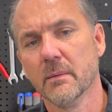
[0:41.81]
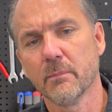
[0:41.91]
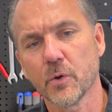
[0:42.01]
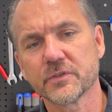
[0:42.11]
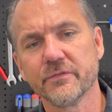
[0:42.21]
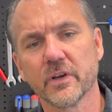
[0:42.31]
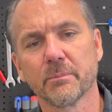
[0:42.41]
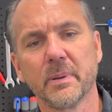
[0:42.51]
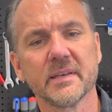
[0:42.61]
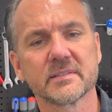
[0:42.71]
Most of your
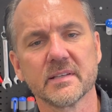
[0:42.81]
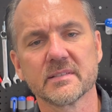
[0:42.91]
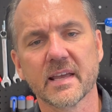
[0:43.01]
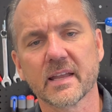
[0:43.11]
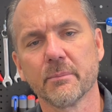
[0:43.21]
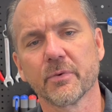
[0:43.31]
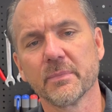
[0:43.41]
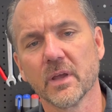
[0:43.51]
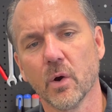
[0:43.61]
pistons that come from the